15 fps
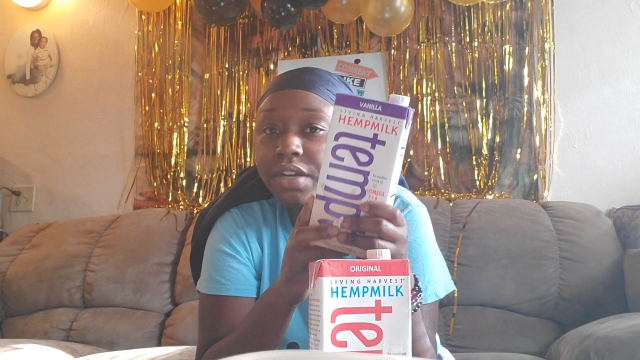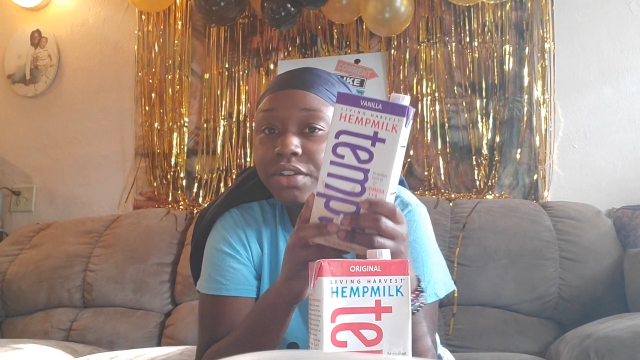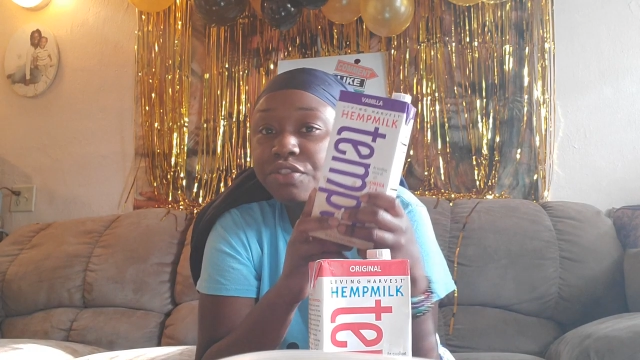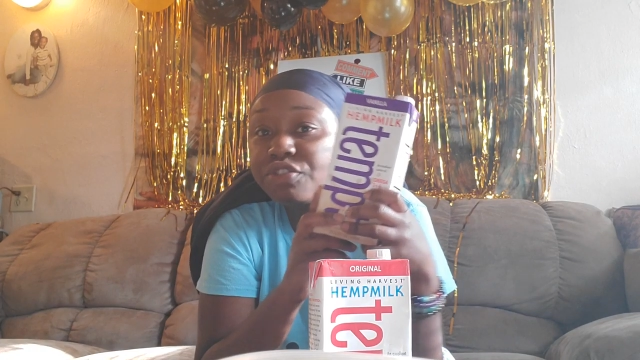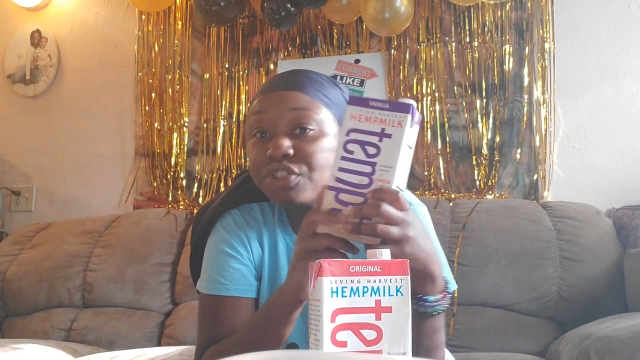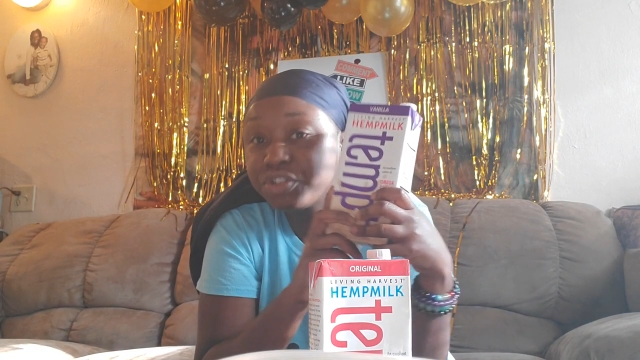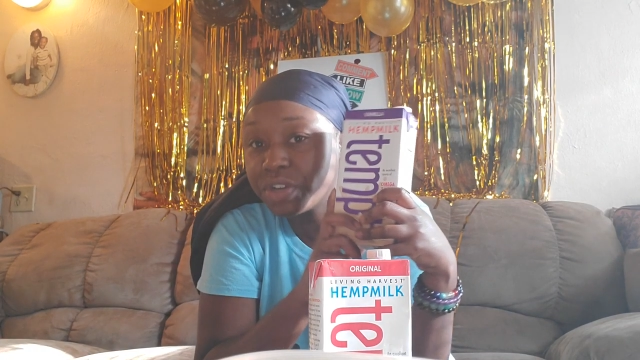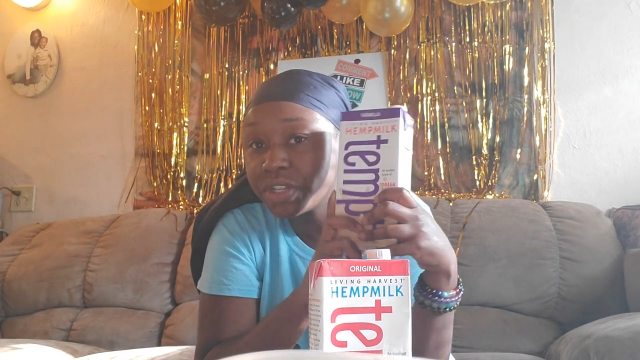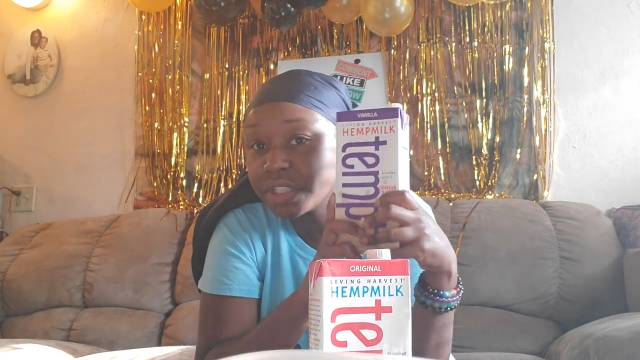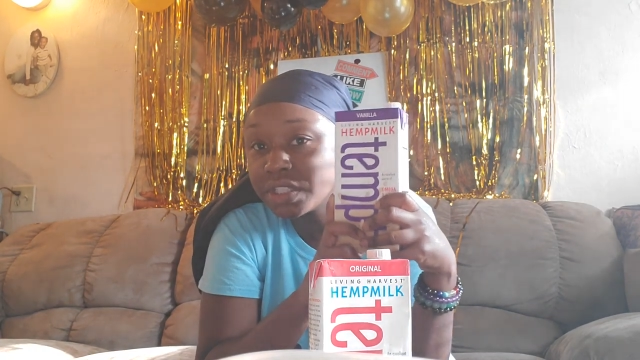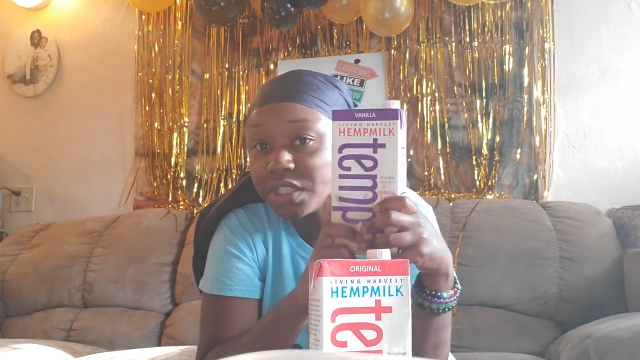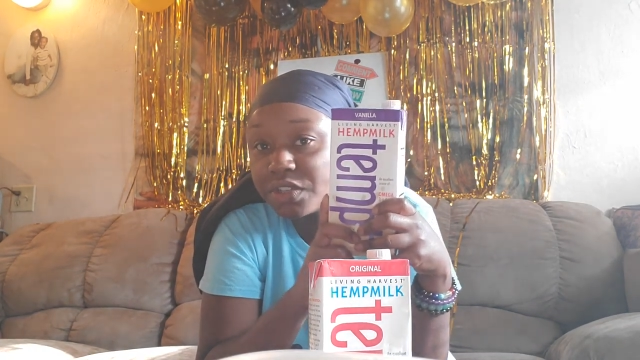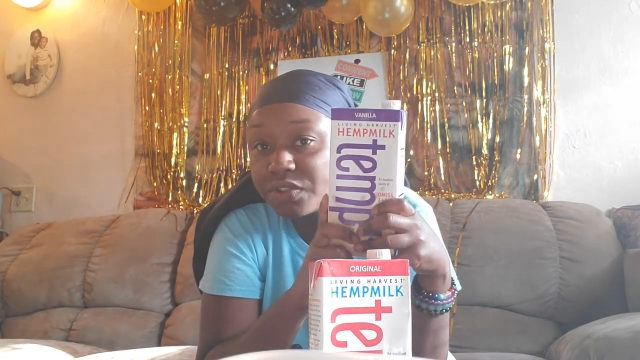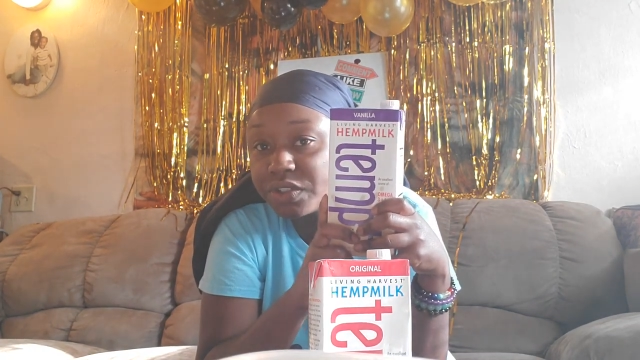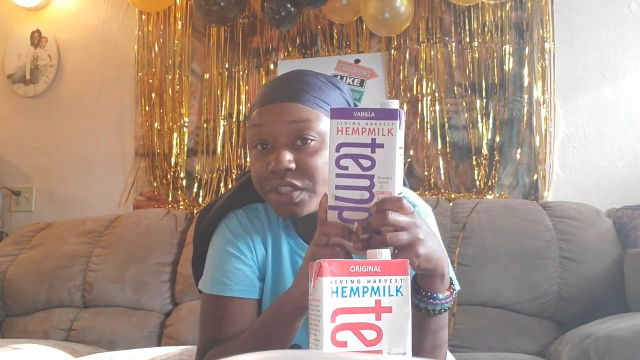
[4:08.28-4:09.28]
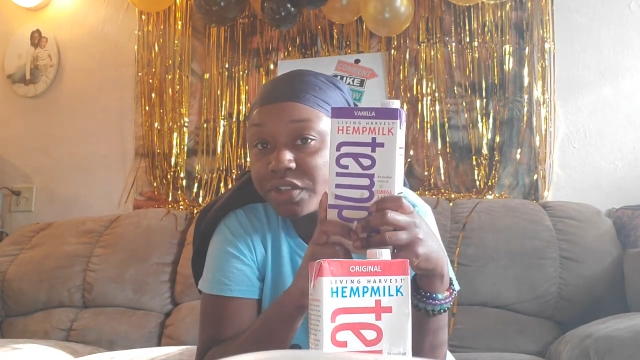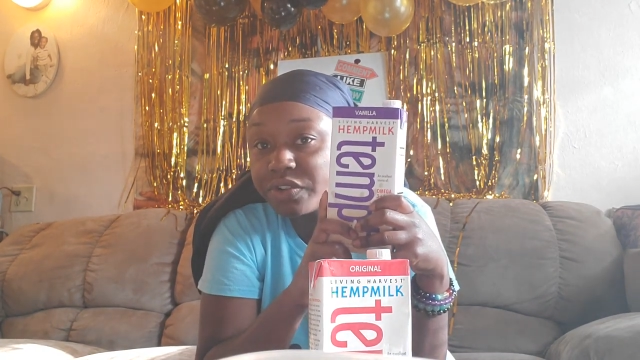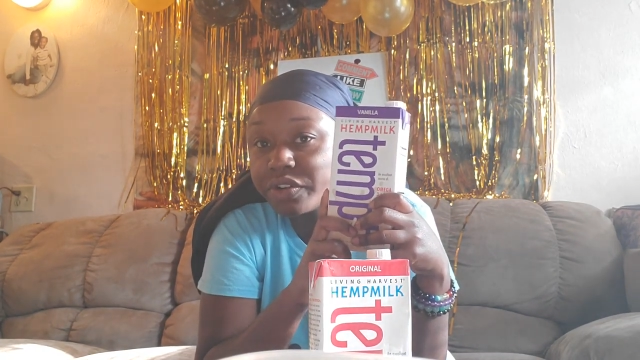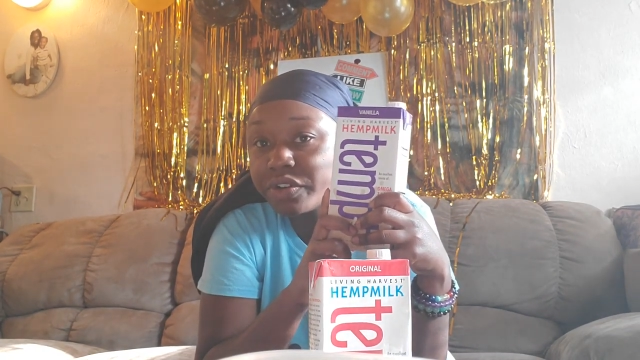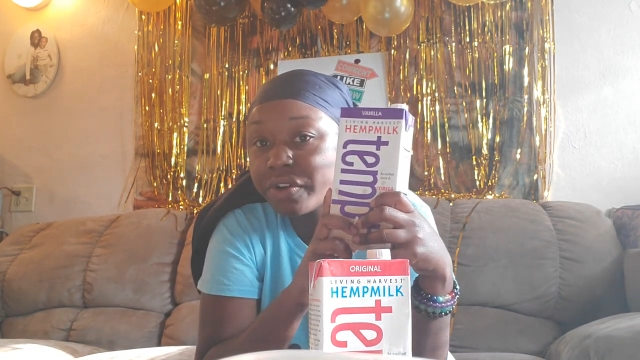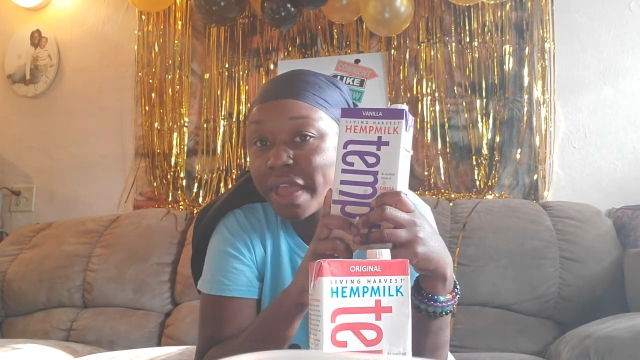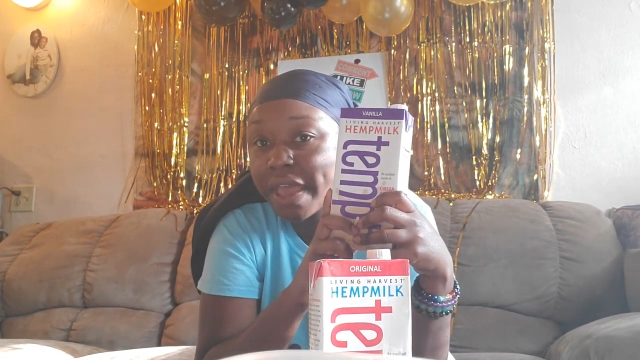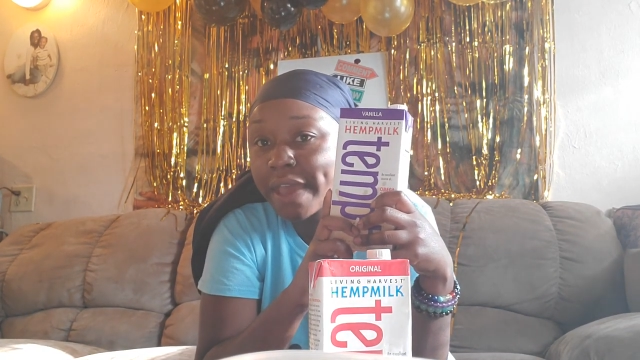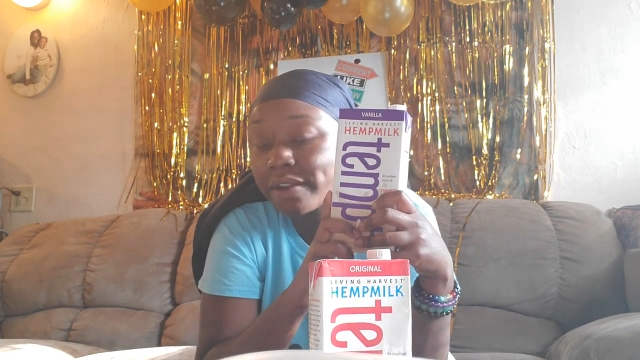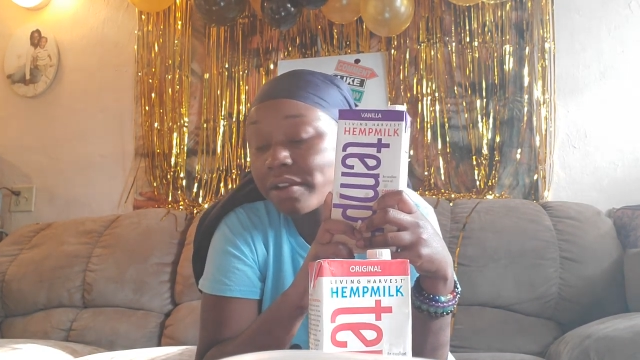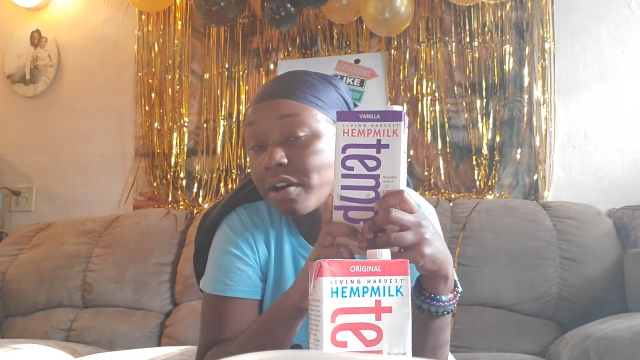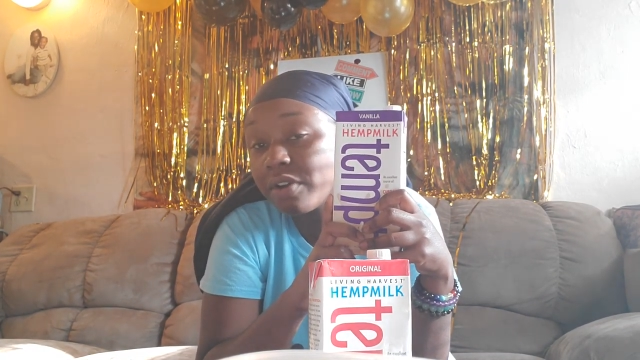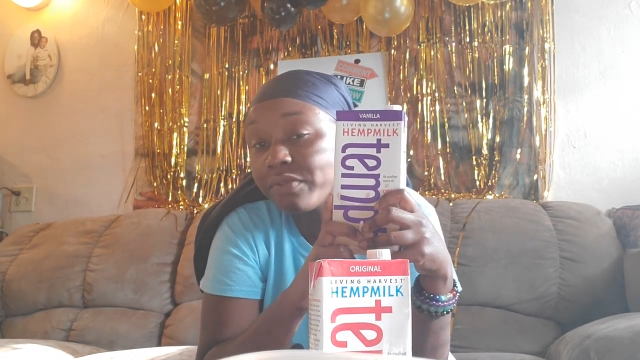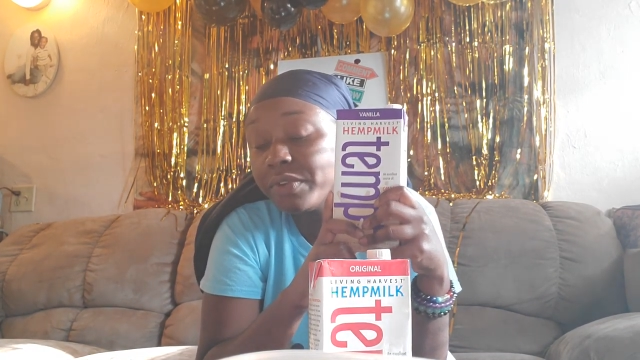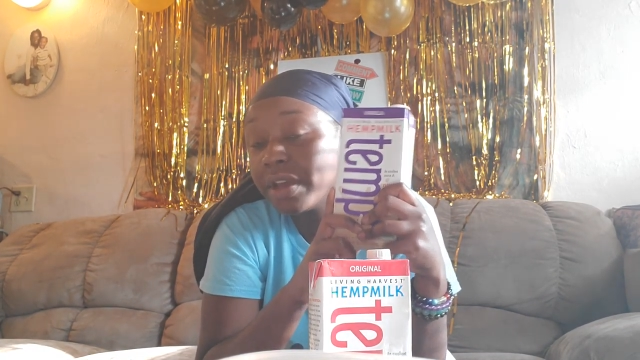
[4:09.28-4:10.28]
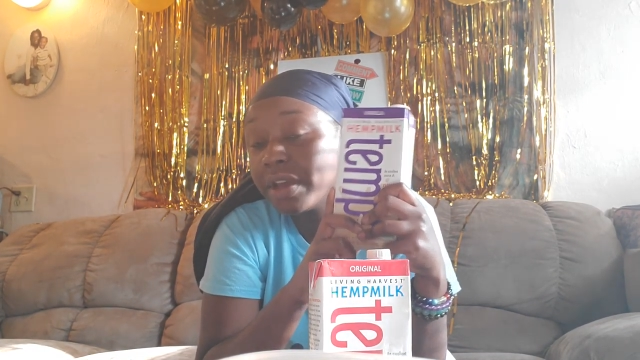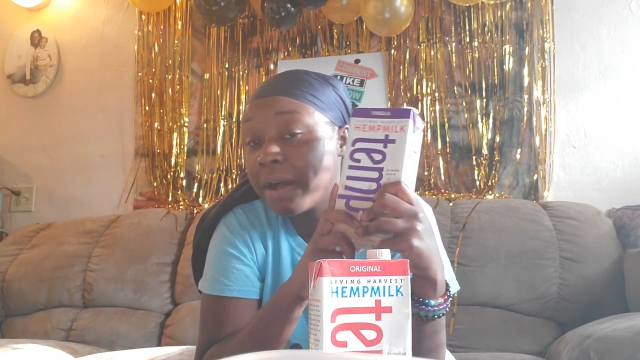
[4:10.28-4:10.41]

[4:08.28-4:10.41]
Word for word: you could drink this in your cereal and coffee.